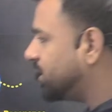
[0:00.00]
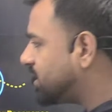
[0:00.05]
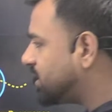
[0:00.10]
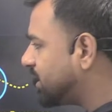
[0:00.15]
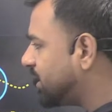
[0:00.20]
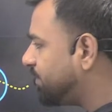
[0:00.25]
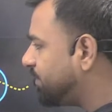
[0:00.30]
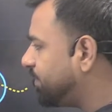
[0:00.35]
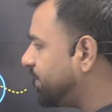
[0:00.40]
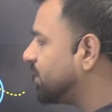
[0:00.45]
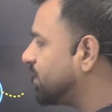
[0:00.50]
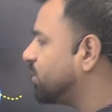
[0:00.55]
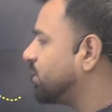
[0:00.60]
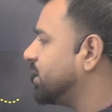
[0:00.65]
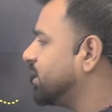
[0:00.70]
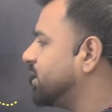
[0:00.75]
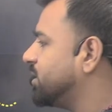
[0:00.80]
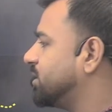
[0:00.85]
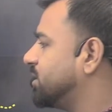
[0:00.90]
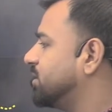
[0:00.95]
rapid
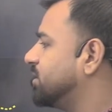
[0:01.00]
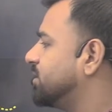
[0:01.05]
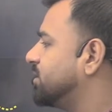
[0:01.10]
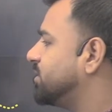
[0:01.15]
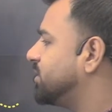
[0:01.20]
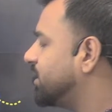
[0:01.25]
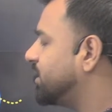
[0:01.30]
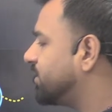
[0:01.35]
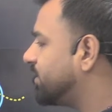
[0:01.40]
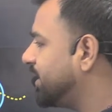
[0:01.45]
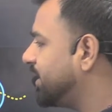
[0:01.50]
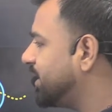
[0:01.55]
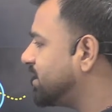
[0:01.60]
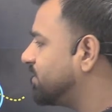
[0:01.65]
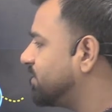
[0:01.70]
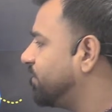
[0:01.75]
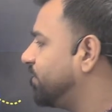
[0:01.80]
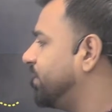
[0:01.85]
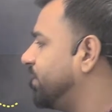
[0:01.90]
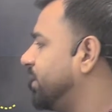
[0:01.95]
rotation generates
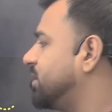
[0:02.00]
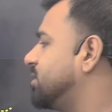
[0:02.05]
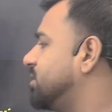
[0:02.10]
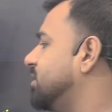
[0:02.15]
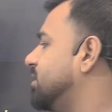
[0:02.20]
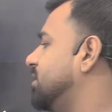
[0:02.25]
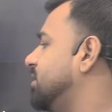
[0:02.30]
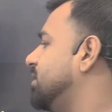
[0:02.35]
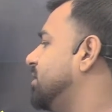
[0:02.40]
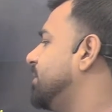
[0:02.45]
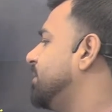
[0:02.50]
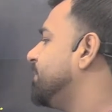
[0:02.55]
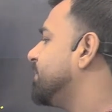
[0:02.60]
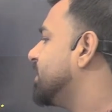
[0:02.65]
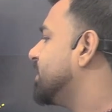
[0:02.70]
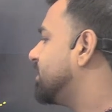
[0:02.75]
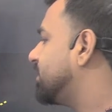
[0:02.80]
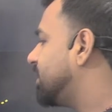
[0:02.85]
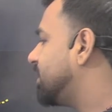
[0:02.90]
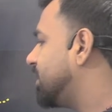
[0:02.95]
frictional
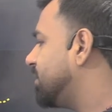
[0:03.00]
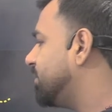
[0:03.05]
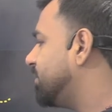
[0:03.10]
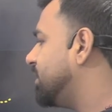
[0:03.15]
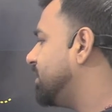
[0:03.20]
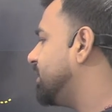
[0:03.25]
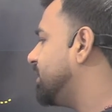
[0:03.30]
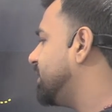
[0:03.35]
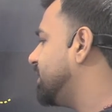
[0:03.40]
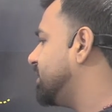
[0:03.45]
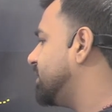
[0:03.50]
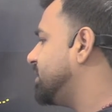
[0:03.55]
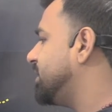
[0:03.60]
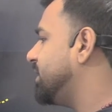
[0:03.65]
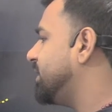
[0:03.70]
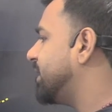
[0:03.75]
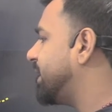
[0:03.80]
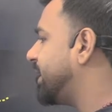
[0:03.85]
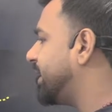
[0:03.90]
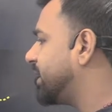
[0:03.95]
thermal energy
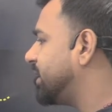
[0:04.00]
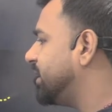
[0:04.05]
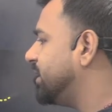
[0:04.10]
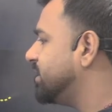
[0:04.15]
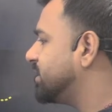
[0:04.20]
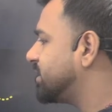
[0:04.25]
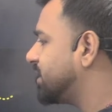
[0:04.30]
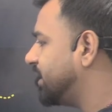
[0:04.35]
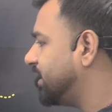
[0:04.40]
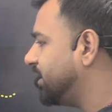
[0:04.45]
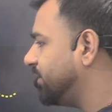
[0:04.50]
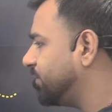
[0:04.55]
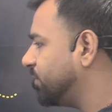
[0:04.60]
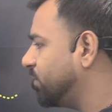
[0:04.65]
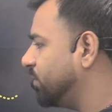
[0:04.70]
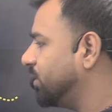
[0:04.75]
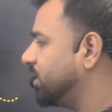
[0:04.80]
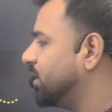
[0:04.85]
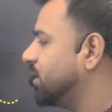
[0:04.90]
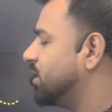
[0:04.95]
directly inside the
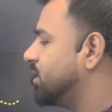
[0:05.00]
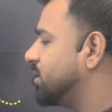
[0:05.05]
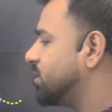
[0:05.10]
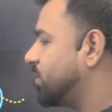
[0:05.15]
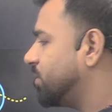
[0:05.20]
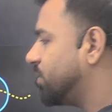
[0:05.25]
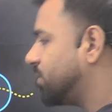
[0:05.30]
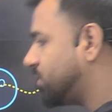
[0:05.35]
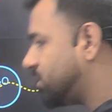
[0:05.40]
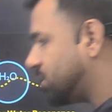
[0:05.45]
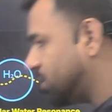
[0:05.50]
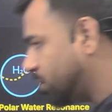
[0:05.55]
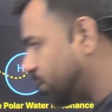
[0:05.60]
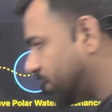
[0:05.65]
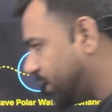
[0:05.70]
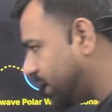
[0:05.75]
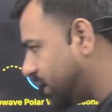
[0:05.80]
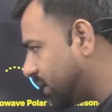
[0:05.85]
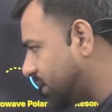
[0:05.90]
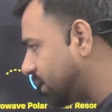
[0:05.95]
food. So
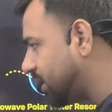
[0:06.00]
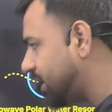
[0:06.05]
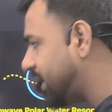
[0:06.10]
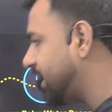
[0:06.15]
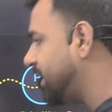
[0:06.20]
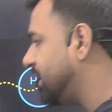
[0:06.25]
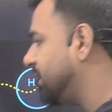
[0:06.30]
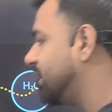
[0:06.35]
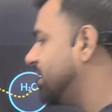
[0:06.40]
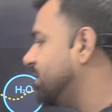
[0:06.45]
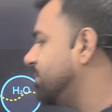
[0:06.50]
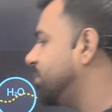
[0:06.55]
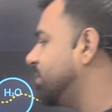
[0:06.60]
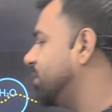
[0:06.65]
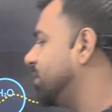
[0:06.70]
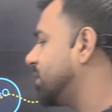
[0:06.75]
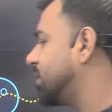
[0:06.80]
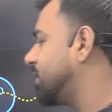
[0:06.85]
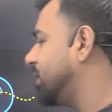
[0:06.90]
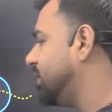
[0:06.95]
air and
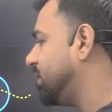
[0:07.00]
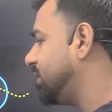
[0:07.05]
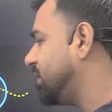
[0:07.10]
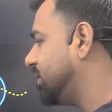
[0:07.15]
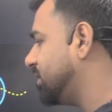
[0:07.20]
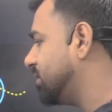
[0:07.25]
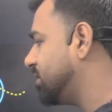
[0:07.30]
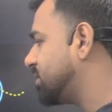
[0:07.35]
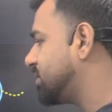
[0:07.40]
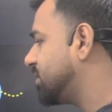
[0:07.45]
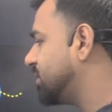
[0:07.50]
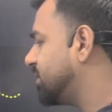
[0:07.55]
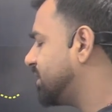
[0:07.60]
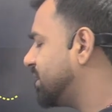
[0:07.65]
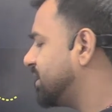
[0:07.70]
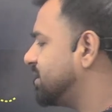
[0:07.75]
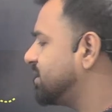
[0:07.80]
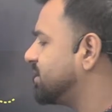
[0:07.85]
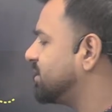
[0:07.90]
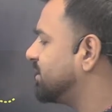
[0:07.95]
non-polar containers, that
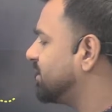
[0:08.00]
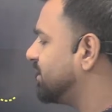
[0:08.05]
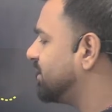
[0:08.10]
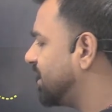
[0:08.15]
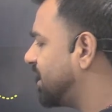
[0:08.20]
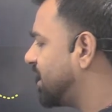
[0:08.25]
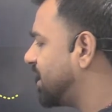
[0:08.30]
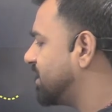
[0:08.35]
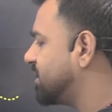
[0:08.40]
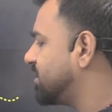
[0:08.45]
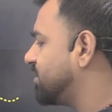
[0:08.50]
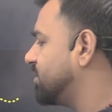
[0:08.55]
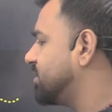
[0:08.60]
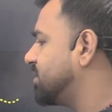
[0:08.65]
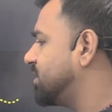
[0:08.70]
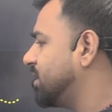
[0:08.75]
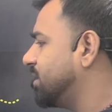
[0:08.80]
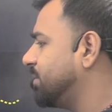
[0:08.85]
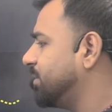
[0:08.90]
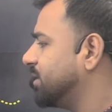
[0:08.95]
is glass or
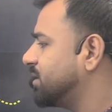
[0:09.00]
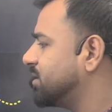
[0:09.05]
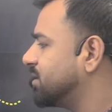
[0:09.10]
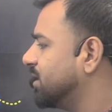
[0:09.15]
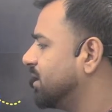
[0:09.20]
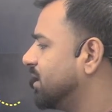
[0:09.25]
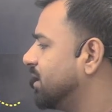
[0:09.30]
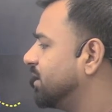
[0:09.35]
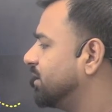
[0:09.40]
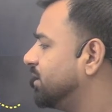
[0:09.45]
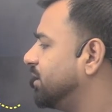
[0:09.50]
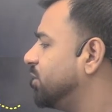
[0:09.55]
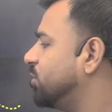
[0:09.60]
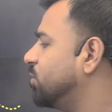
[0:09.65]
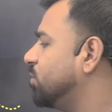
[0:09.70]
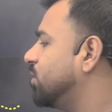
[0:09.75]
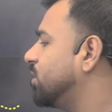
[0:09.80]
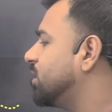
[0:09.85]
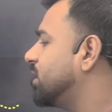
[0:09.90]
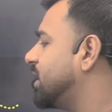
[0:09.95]
ceramics, they do
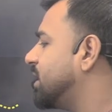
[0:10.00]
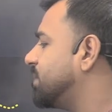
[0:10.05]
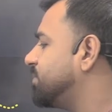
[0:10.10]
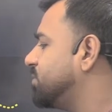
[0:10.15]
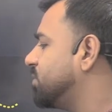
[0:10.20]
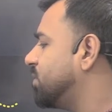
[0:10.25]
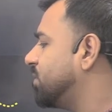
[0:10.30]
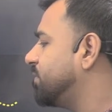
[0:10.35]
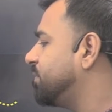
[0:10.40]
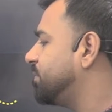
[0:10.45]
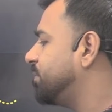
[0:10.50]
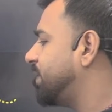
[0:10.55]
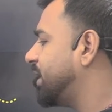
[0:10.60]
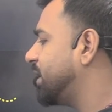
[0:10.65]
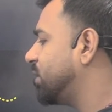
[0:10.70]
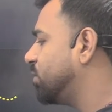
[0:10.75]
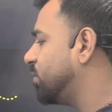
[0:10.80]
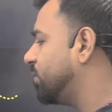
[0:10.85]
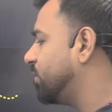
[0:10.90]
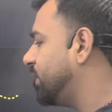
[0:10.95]
not absorb
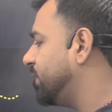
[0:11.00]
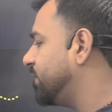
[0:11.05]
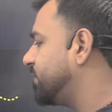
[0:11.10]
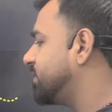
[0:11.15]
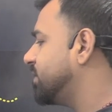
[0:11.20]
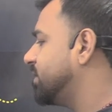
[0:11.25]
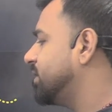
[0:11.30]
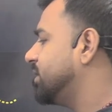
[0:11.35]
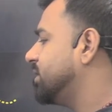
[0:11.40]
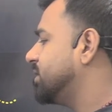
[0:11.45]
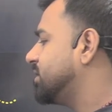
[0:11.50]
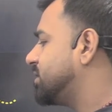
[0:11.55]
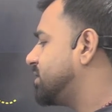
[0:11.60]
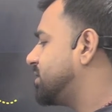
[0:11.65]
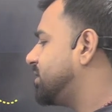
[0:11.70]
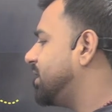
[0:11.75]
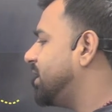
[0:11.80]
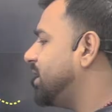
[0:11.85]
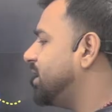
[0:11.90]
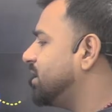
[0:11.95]
microwaves,
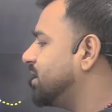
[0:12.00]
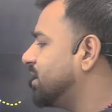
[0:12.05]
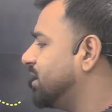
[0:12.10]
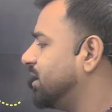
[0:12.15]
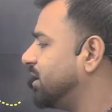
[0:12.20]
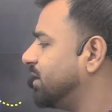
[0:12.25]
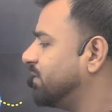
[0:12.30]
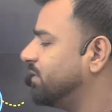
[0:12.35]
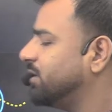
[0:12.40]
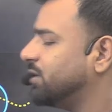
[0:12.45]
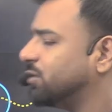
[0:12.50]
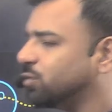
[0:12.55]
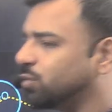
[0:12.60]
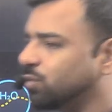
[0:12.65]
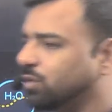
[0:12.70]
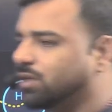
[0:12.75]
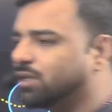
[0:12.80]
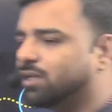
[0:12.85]
staying relatively cool.